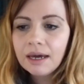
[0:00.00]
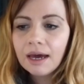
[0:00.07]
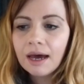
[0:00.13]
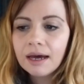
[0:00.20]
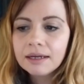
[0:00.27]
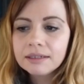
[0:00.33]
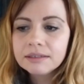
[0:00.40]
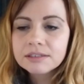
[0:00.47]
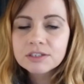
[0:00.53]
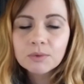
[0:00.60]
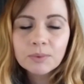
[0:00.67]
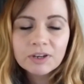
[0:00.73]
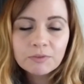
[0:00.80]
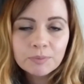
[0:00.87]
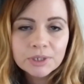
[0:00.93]
And so
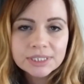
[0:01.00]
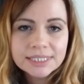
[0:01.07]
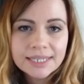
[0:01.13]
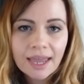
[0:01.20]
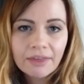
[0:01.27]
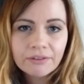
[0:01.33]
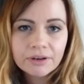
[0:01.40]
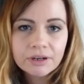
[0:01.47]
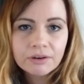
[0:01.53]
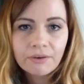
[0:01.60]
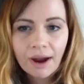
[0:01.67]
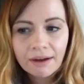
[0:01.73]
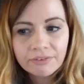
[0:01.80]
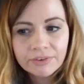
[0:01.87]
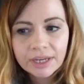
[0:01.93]
we've put together a
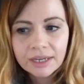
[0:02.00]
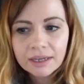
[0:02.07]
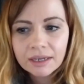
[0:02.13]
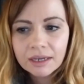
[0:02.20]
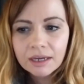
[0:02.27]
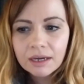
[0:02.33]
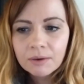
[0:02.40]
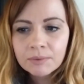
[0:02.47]
graphic